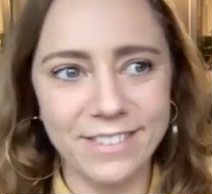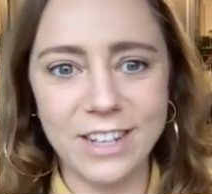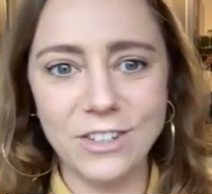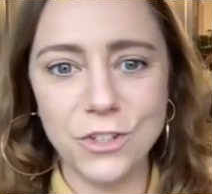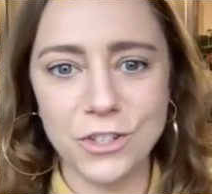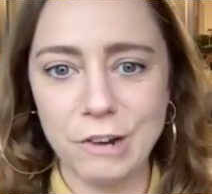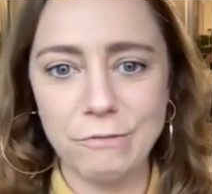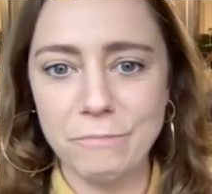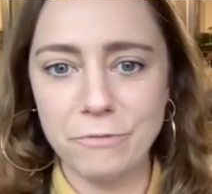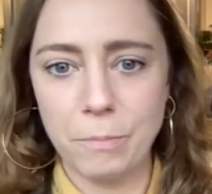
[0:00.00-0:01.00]
There's just no
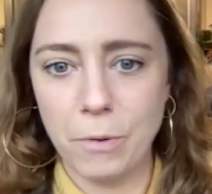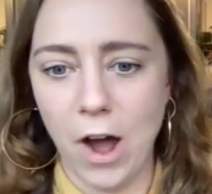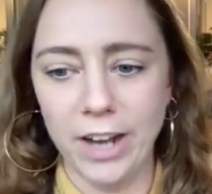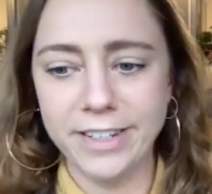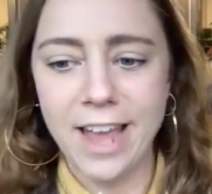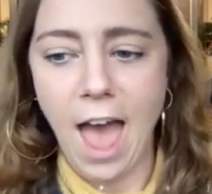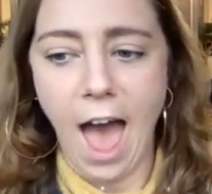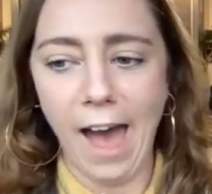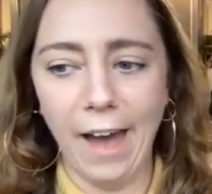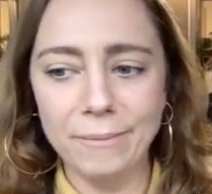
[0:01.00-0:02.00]
room for pride.
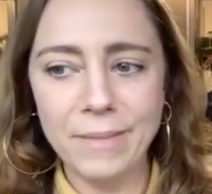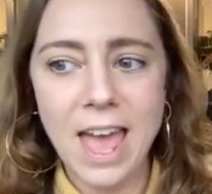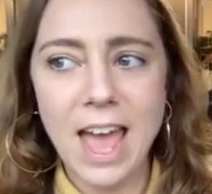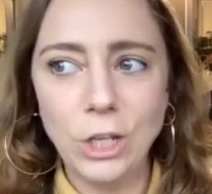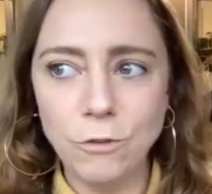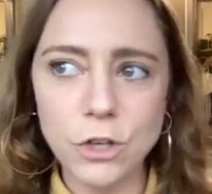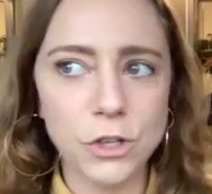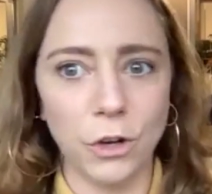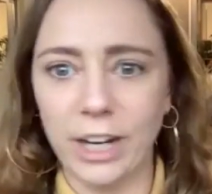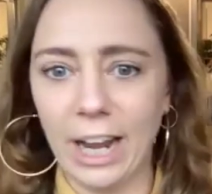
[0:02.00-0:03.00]
You've
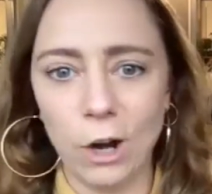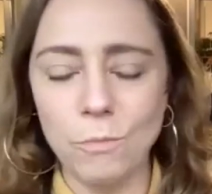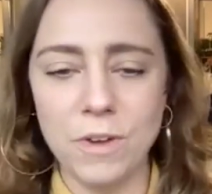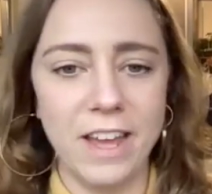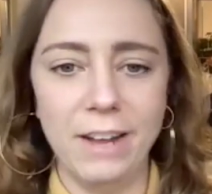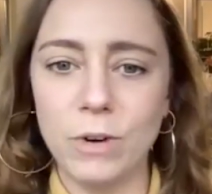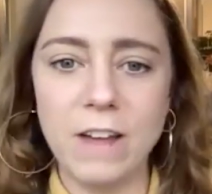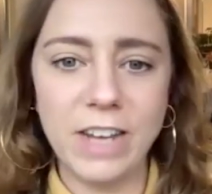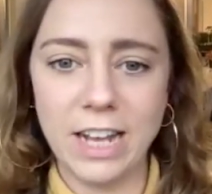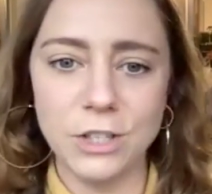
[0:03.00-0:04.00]
just got to get on with it,
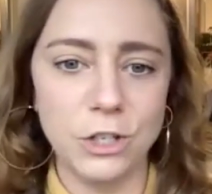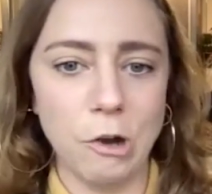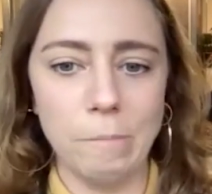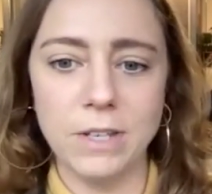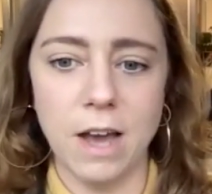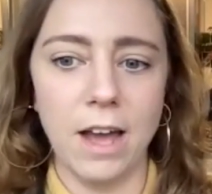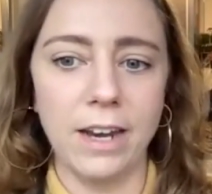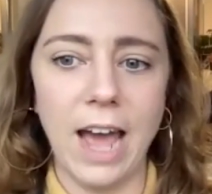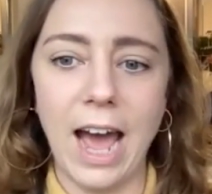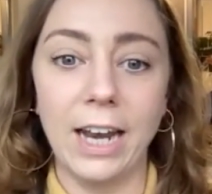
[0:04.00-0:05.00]
whatever gets the job
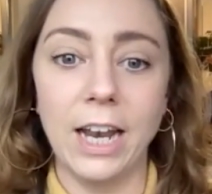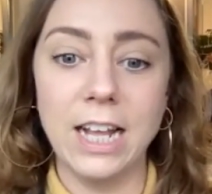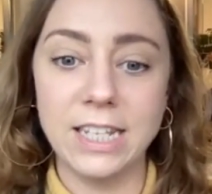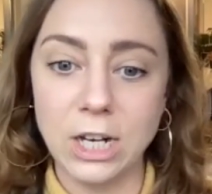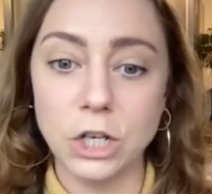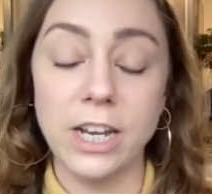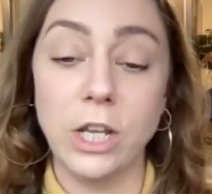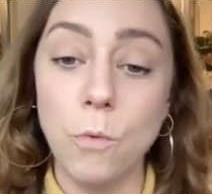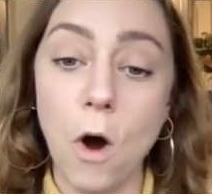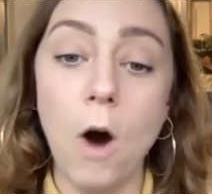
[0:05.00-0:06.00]
done. And essentially
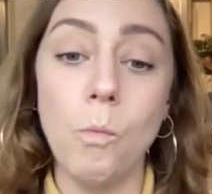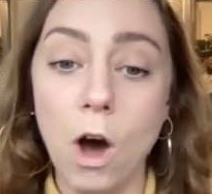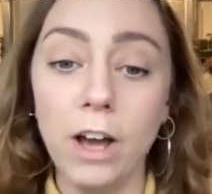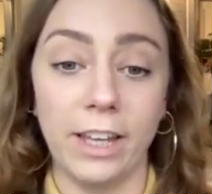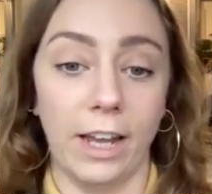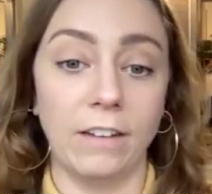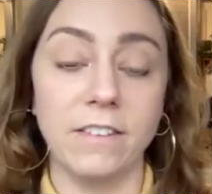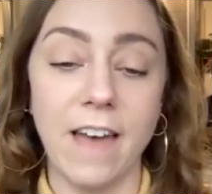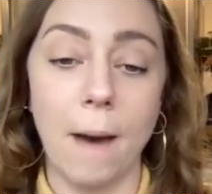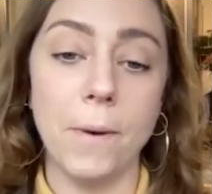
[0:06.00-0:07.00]
you are working
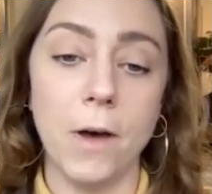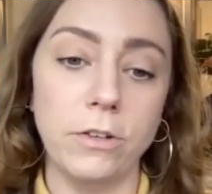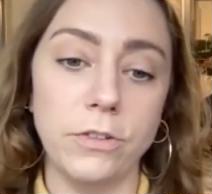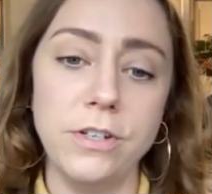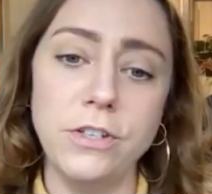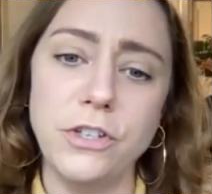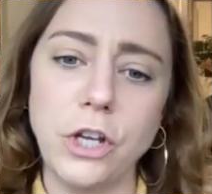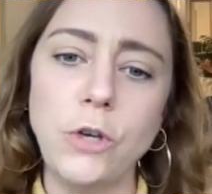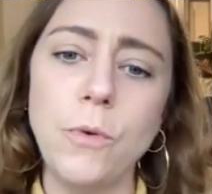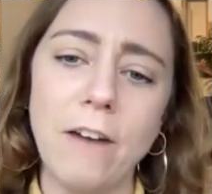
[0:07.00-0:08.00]
to that person. So
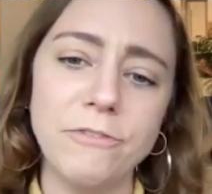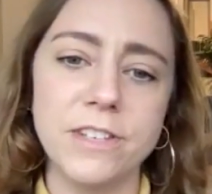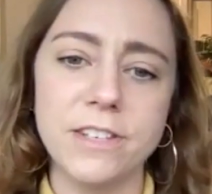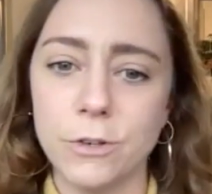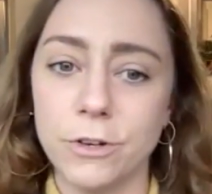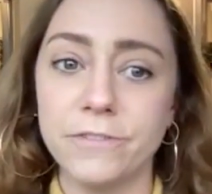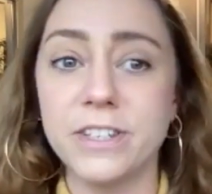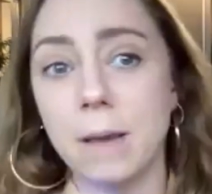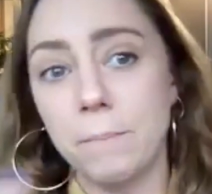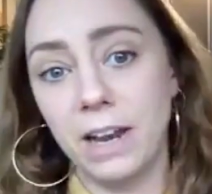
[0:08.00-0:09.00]
you have to sort of
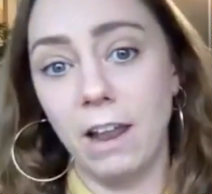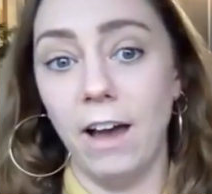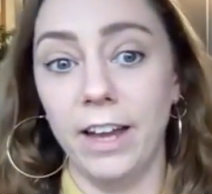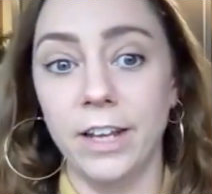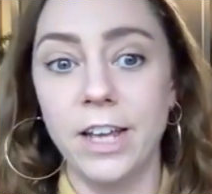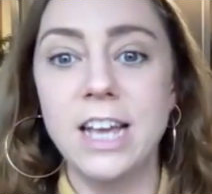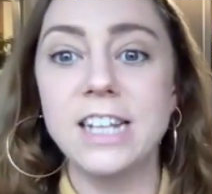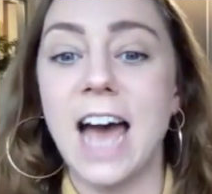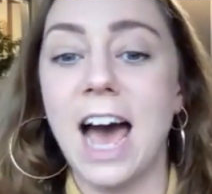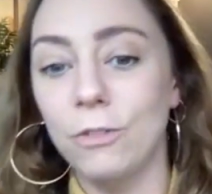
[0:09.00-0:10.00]
step in line
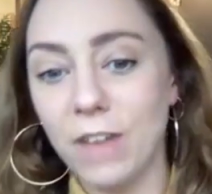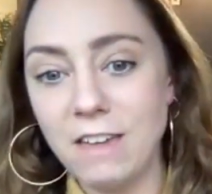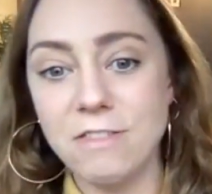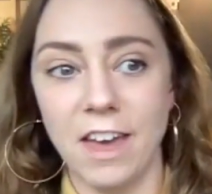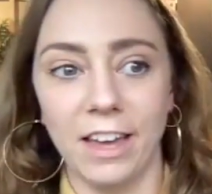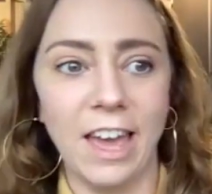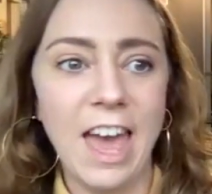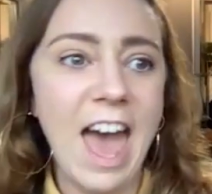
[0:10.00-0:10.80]
to how they think.